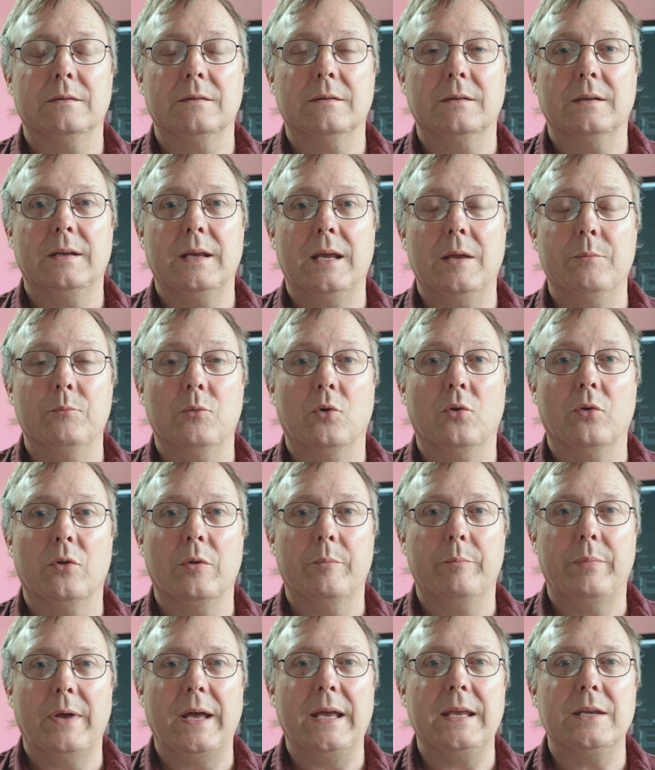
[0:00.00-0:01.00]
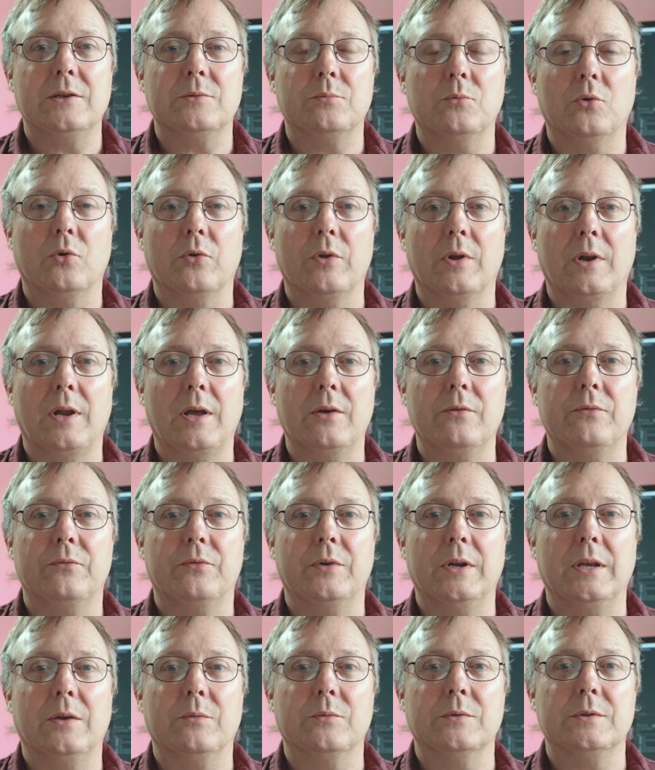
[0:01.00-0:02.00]
getting more of the bass, more of the low
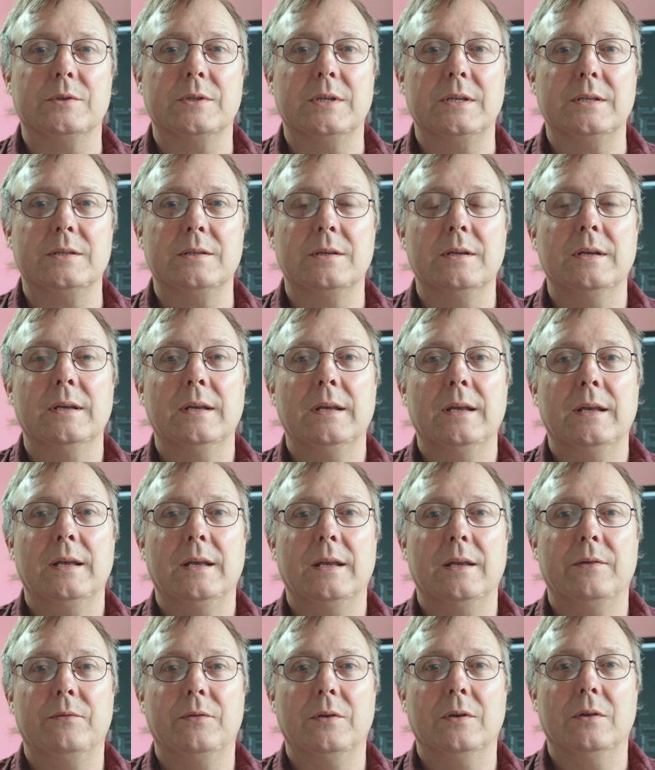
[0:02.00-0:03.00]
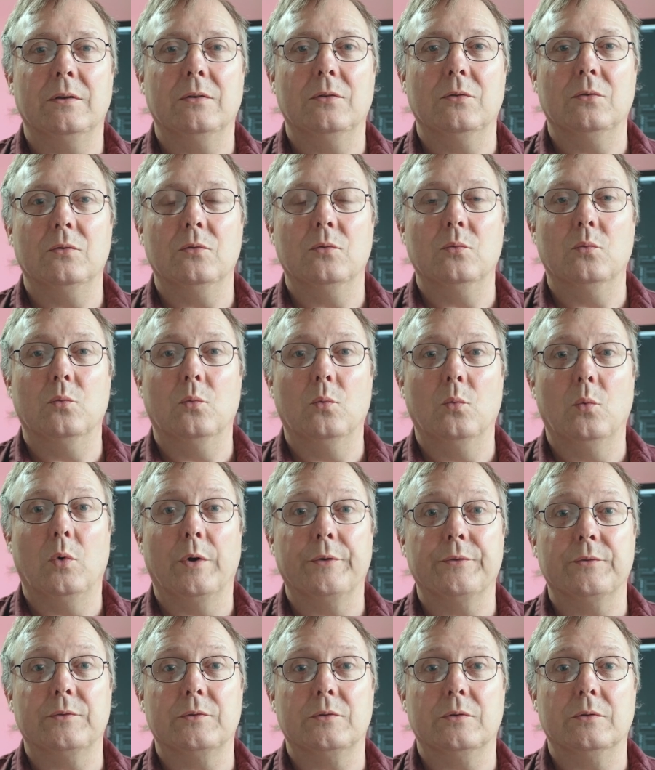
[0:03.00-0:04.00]
frequencies, if you
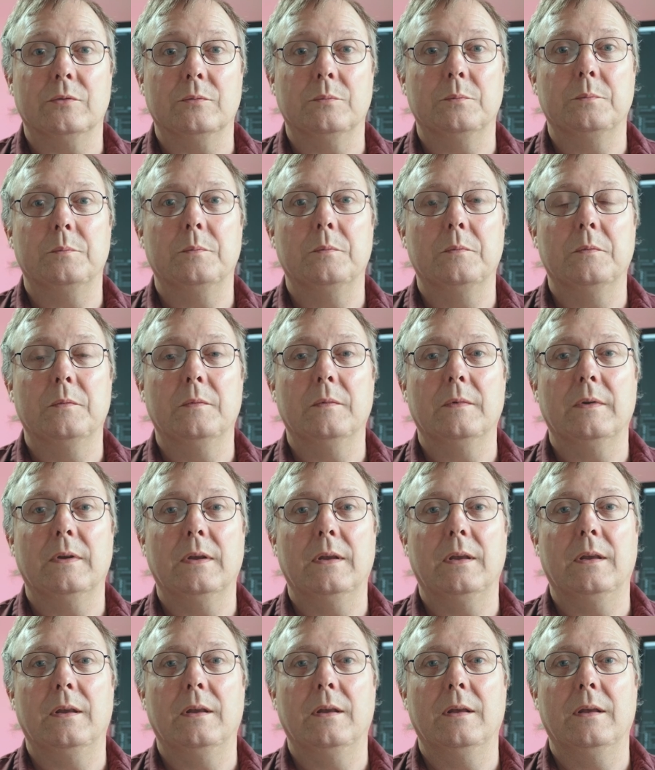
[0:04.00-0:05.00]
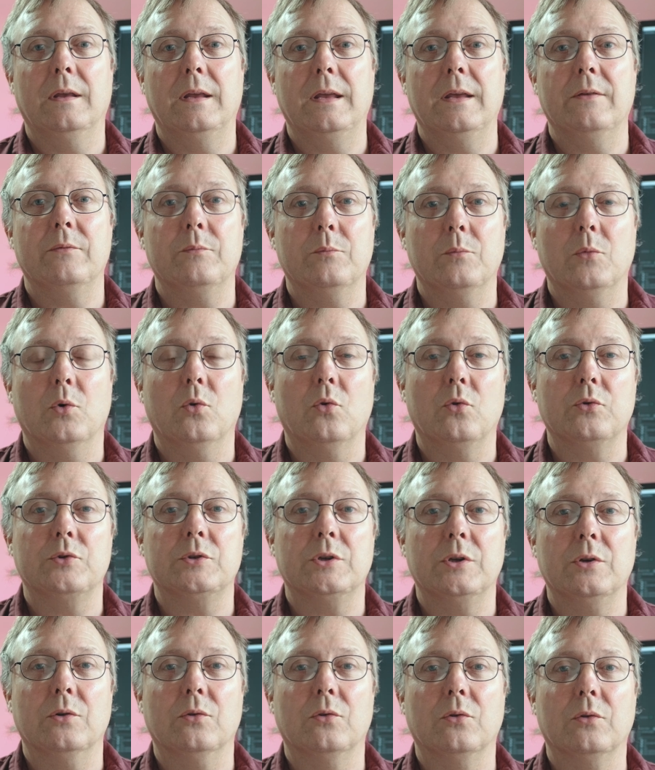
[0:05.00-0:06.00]
want to give more
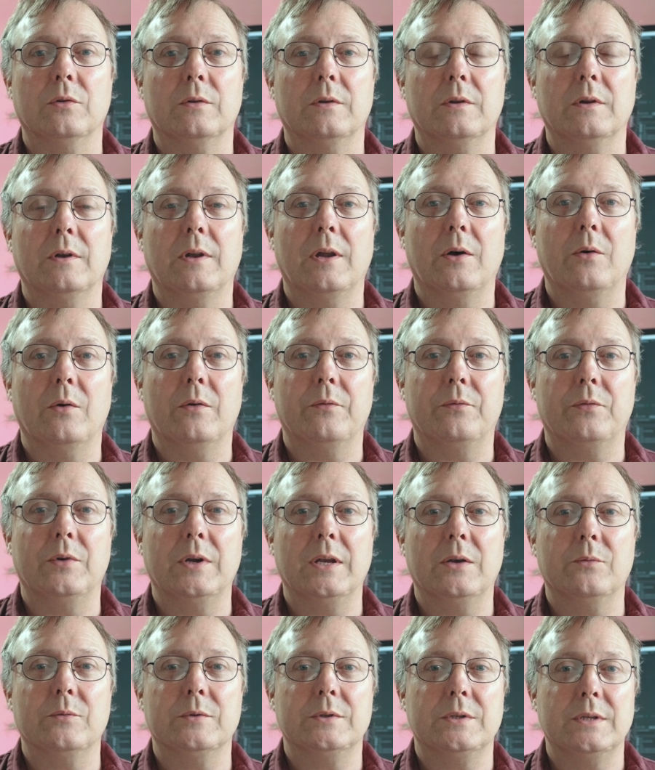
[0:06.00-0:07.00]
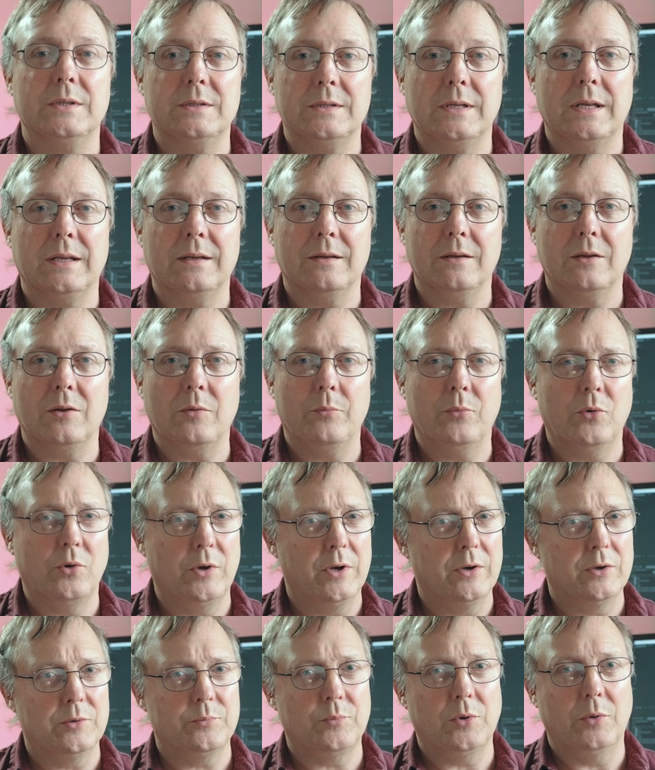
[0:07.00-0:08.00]
to your lower frequencies, then the
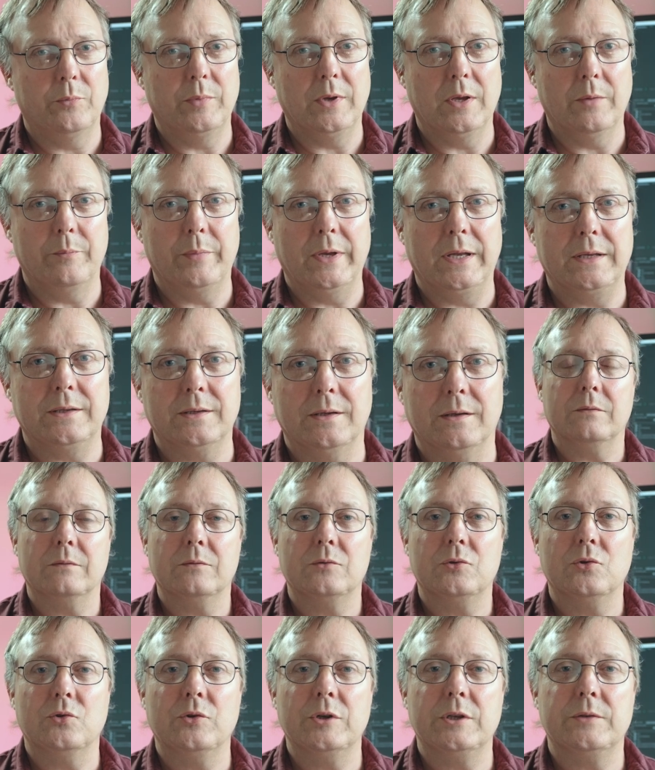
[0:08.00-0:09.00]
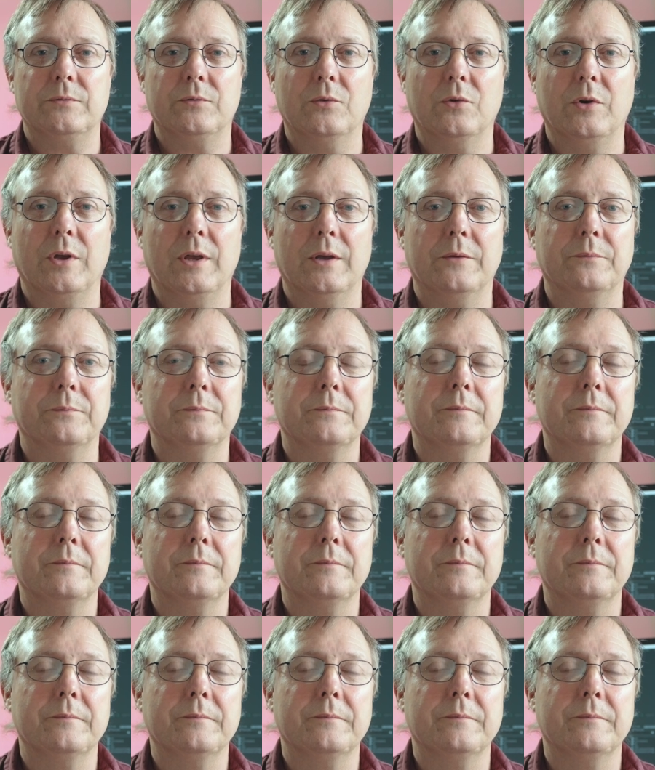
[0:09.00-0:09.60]
Boya is probably a better choice for you.